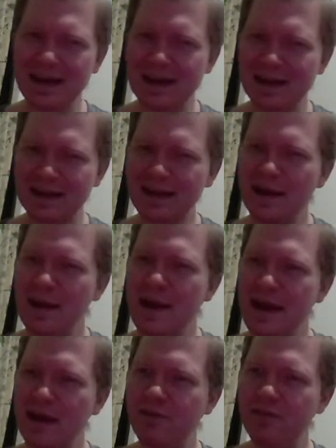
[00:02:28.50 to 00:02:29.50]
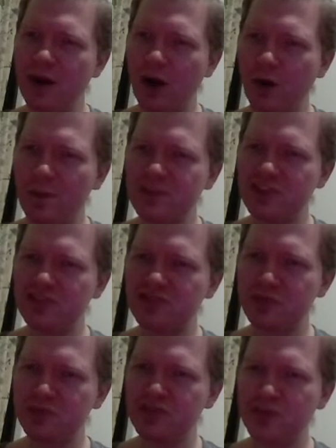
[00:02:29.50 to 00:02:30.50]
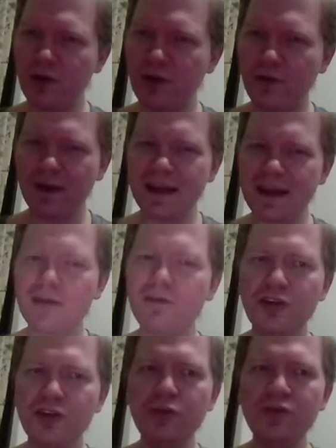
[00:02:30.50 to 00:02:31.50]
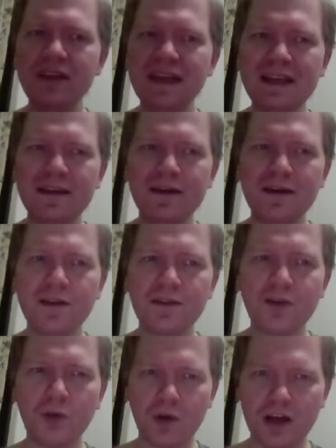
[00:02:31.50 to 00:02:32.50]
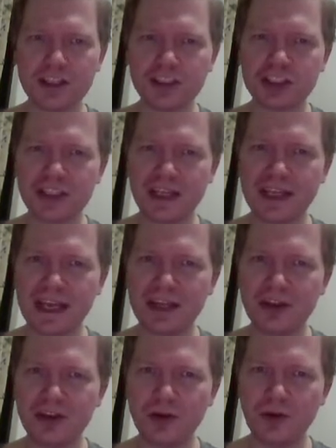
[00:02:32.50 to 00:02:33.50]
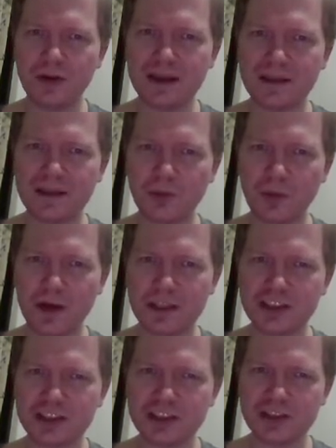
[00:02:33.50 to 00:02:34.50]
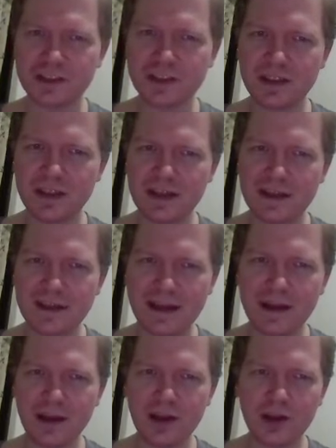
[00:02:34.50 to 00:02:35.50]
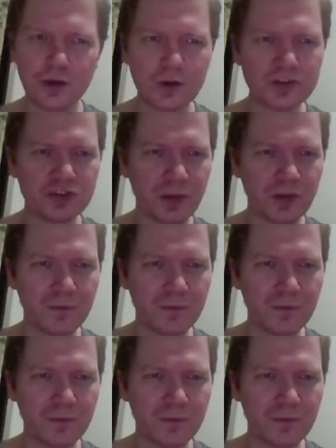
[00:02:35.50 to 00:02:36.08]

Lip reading: like, if the RNG screws you over, if you need the Rush and you don't get the Rush, then you're in trouble.